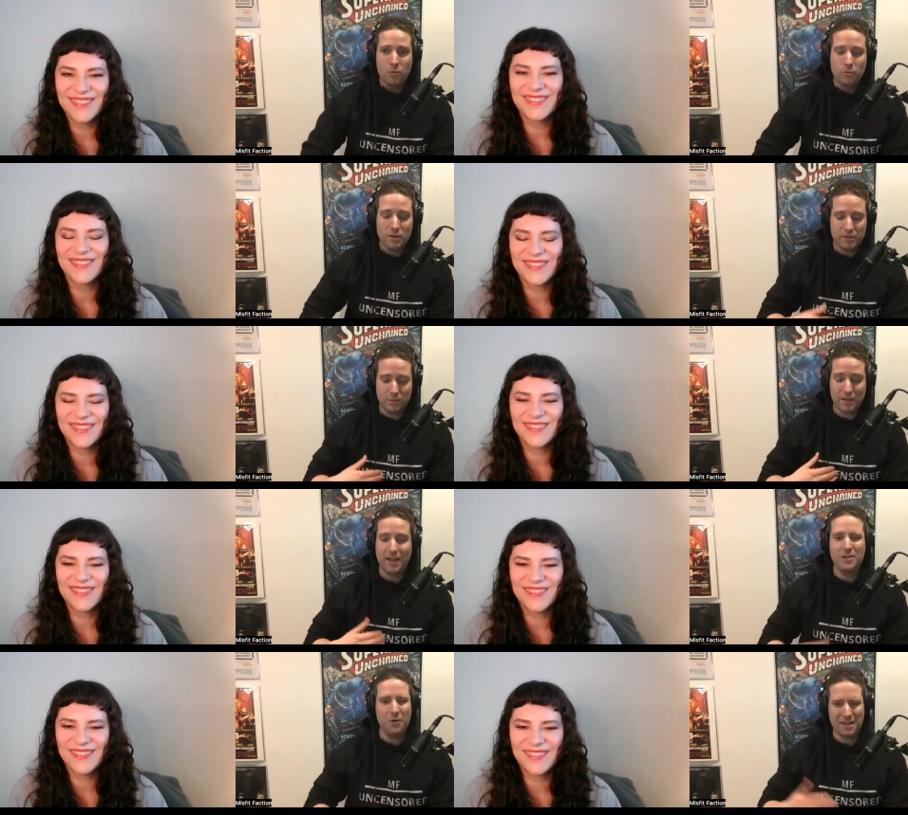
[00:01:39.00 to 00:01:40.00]
Speaker 1: really quick,
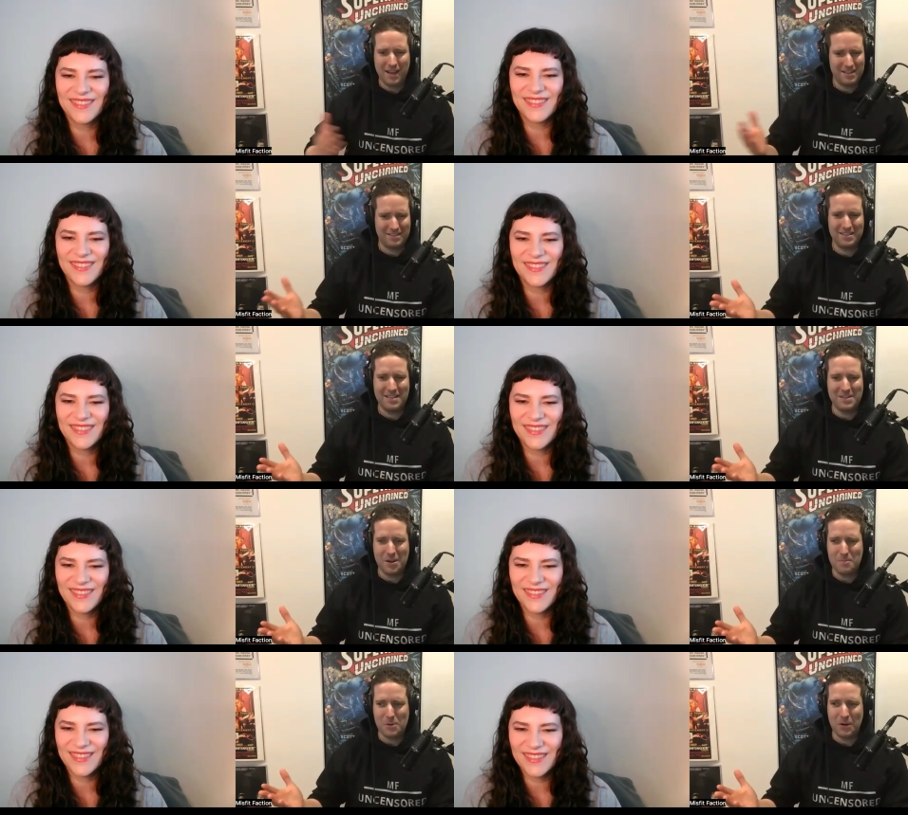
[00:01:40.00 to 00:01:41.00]
I know I kind of teed it
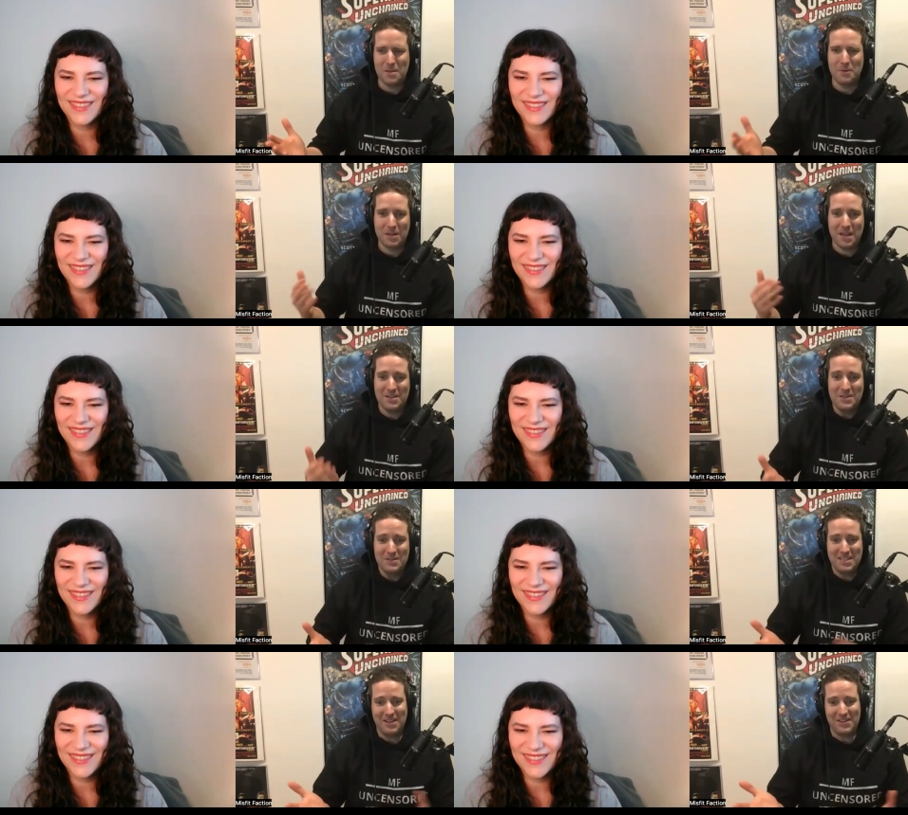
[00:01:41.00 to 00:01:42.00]
up already, but can you
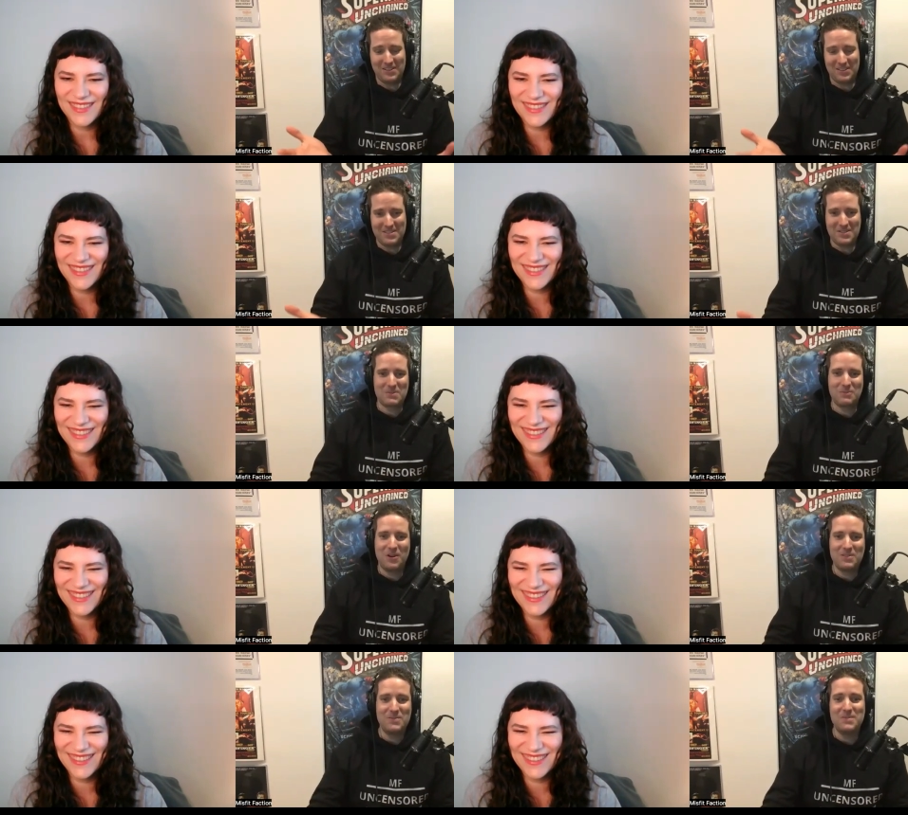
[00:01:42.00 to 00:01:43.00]
tell our listeners
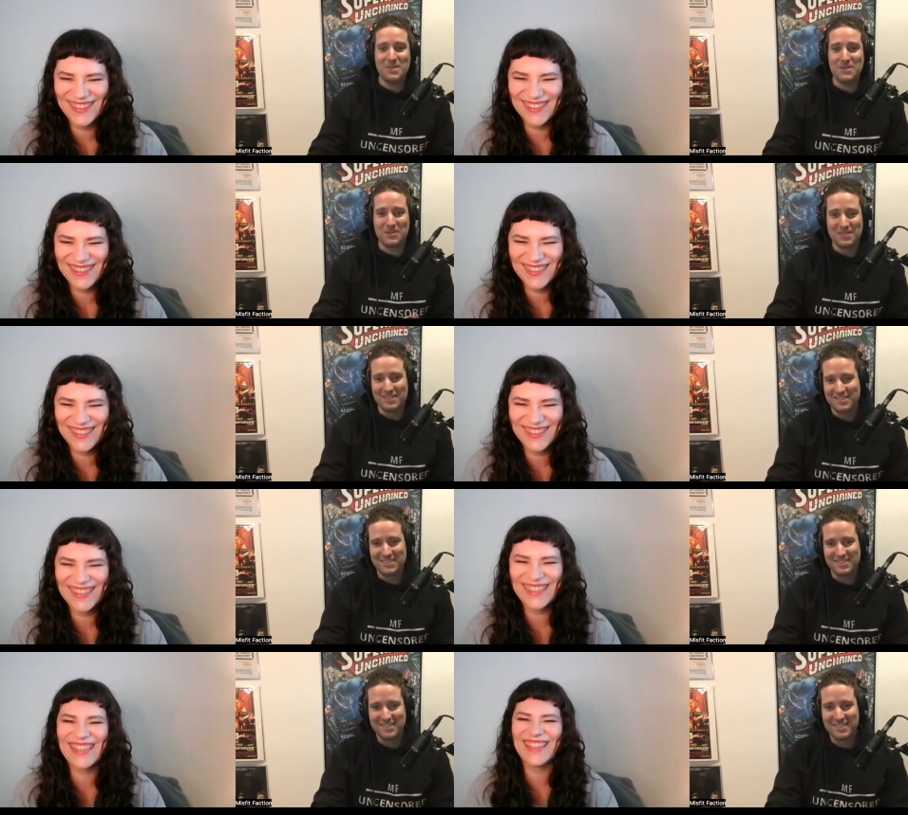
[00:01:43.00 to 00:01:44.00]
what you do?
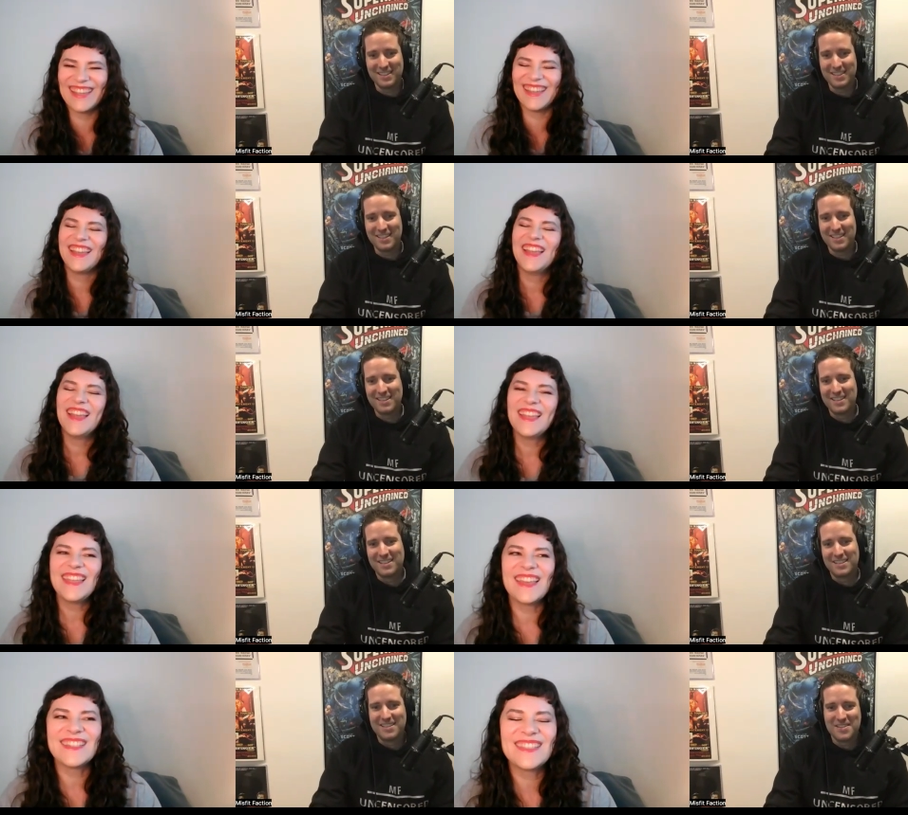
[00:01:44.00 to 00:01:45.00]

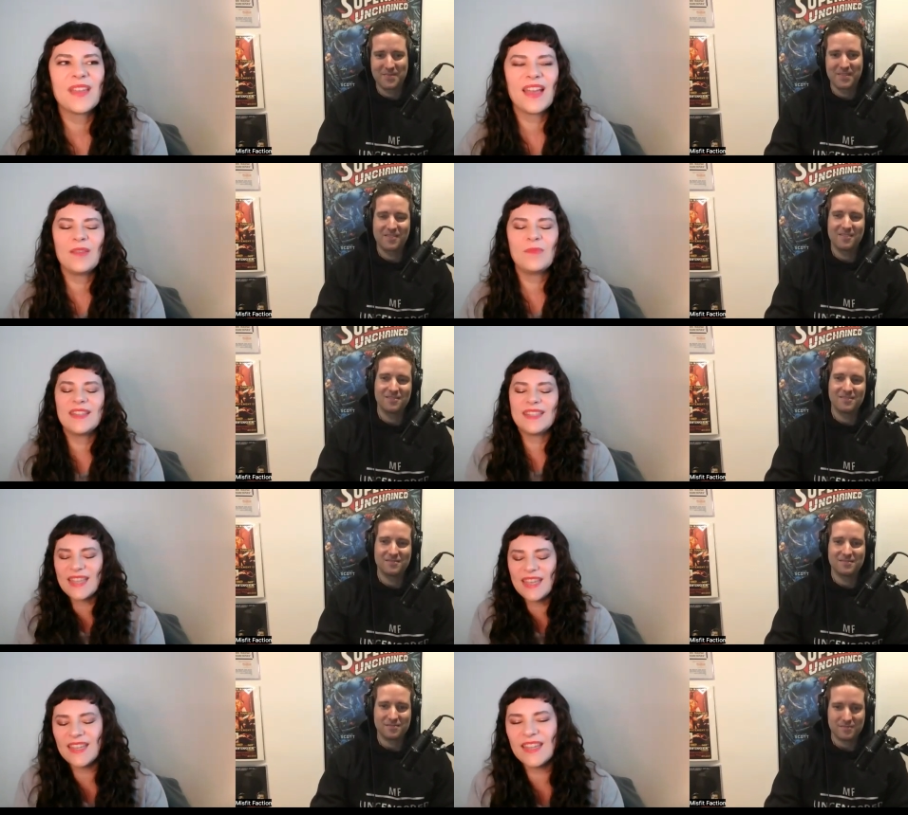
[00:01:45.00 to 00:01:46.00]
Speaker 2: Yes, I'm a
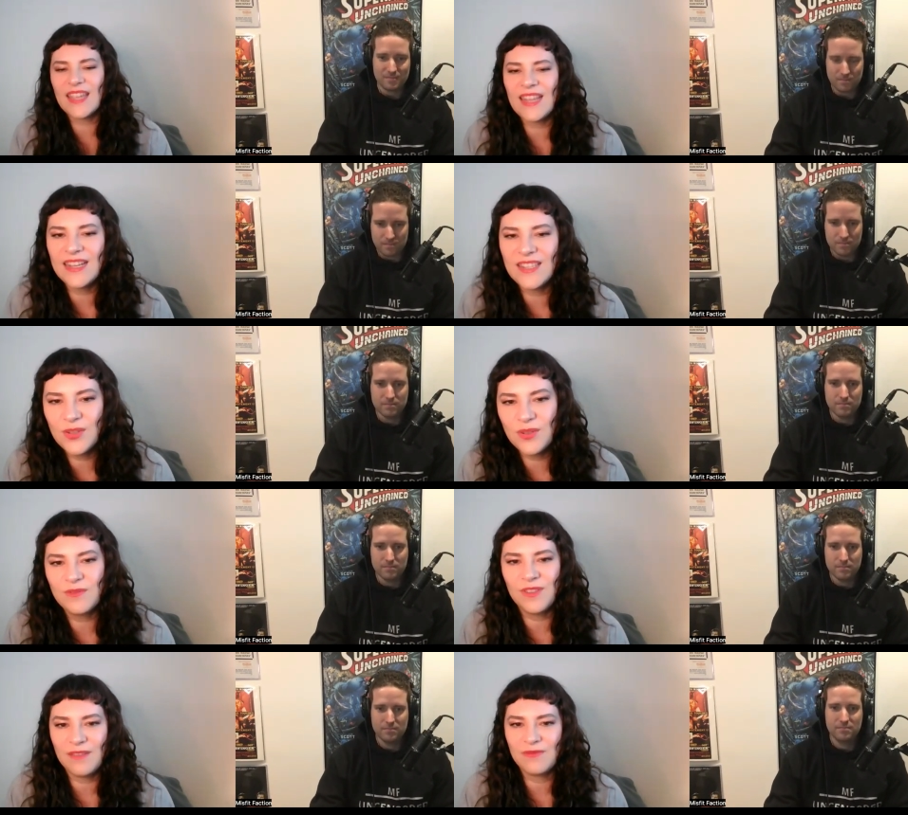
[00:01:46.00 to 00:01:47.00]
psychic and
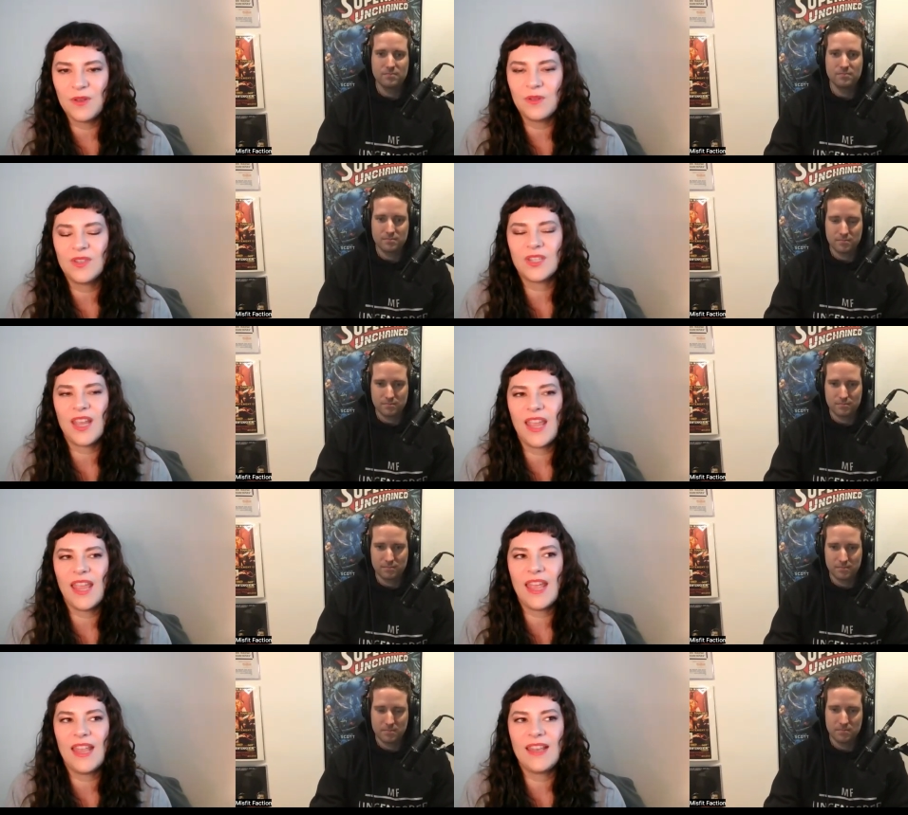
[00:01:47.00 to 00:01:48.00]
intuitive life coach.
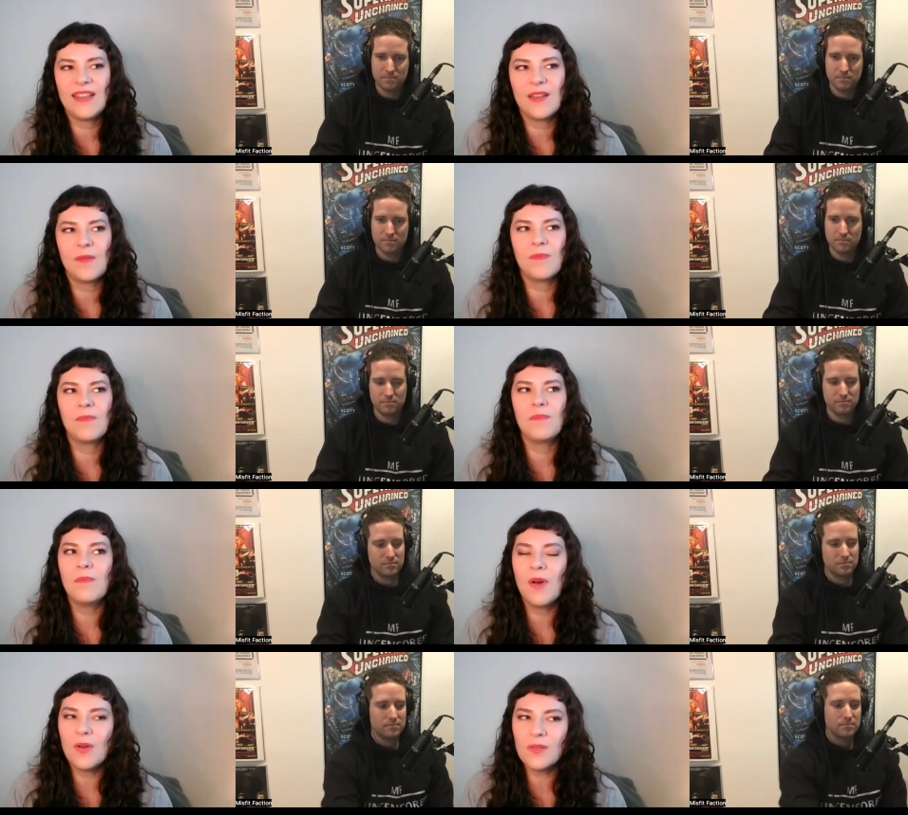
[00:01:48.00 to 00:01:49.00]
And
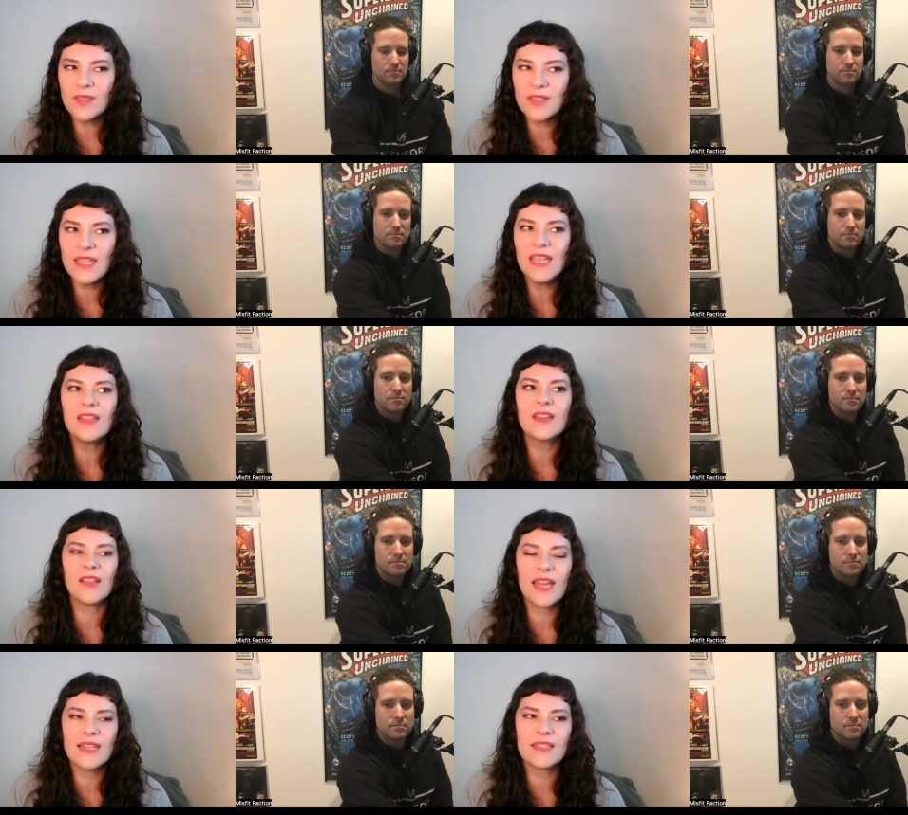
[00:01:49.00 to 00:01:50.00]
mostly the
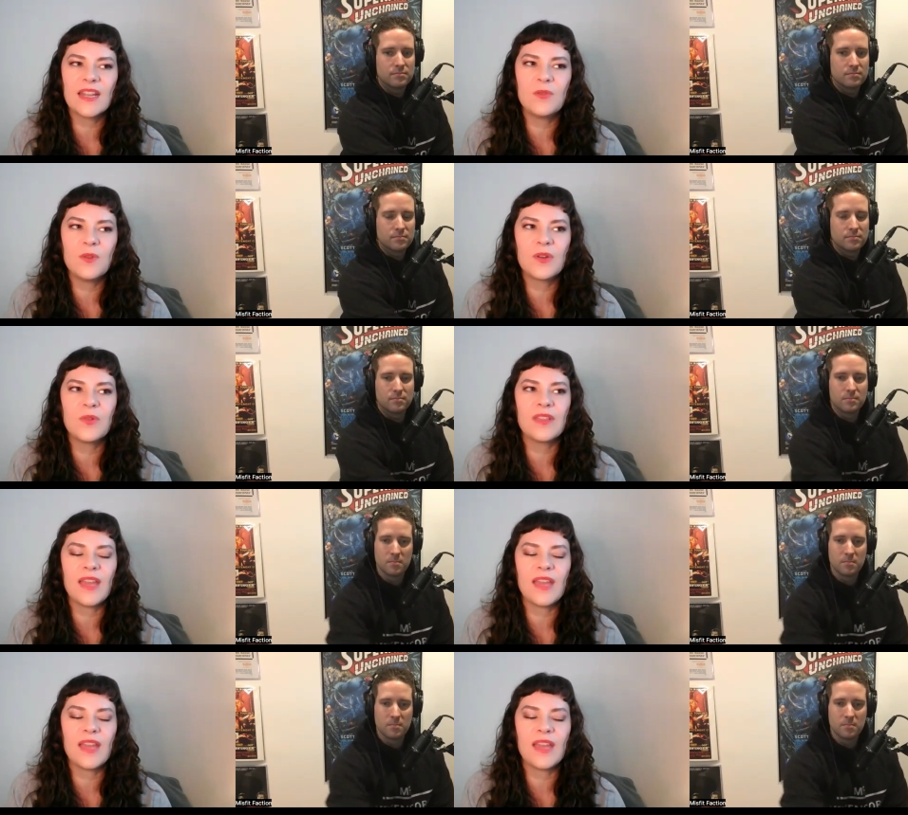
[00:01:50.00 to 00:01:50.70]
clients that I work with,